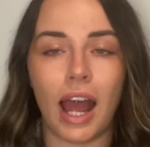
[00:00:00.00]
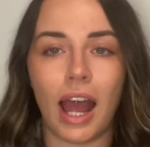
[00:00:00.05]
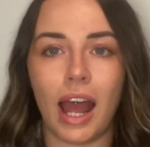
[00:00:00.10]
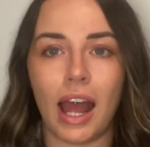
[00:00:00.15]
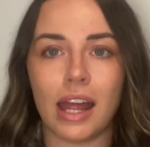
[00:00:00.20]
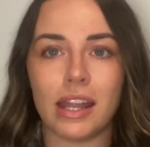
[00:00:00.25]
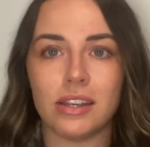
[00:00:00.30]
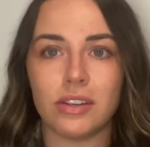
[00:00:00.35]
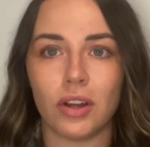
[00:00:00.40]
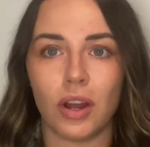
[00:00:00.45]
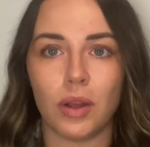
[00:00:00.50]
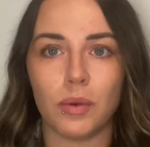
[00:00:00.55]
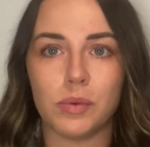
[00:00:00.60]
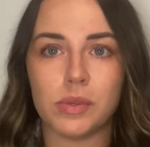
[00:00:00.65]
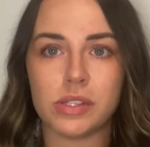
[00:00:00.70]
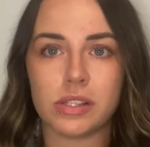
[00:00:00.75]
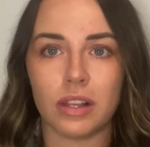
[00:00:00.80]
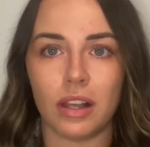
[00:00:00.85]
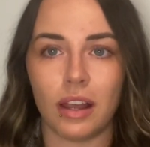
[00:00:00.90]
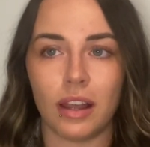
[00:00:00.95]
and I
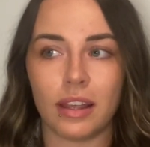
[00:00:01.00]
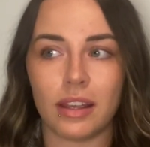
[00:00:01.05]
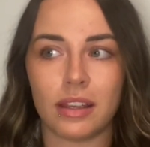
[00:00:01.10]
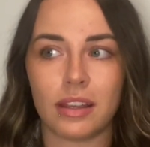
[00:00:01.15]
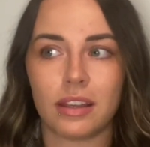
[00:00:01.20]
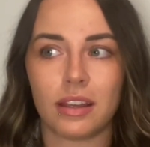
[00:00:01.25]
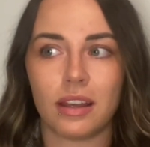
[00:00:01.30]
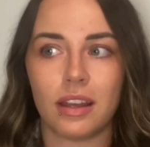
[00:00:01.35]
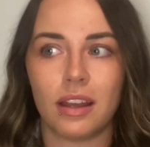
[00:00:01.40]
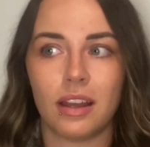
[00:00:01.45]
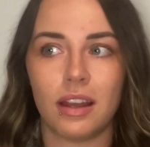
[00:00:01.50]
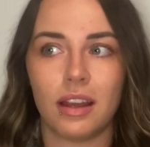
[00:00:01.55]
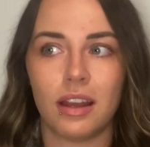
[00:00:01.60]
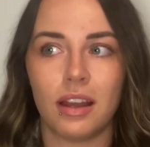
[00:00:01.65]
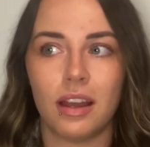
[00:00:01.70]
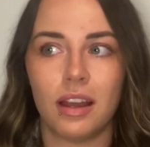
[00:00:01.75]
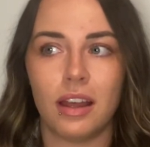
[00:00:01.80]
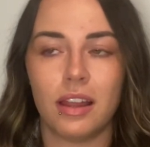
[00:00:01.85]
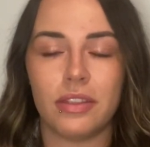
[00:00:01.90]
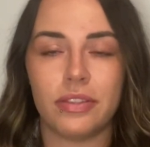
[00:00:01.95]
was like,
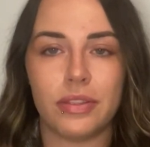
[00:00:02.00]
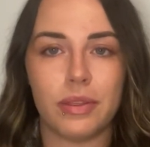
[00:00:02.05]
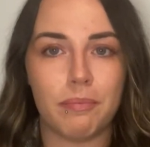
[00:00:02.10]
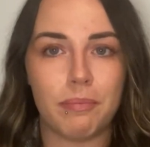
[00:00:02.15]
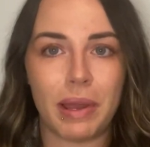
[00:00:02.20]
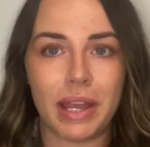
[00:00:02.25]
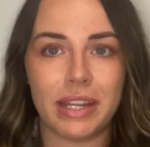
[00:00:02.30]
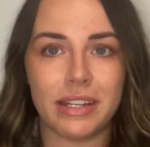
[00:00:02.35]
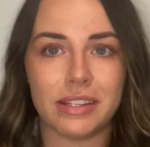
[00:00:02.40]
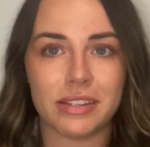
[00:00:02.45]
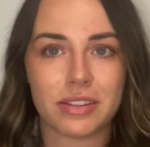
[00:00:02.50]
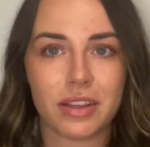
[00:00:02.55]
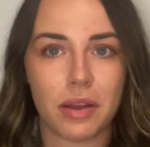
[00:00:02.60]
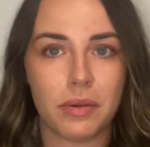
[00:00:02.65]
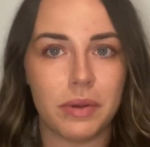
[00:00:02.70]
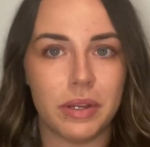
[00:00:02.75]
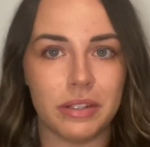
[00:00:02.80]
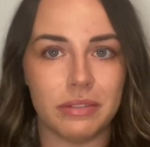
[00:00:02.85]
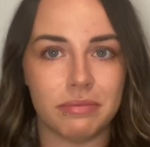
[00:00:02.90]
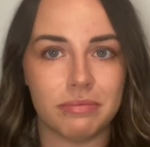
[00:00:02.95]
the pain is
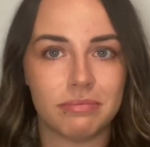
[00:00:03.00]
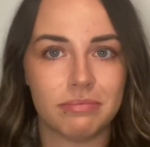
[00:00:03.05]
going.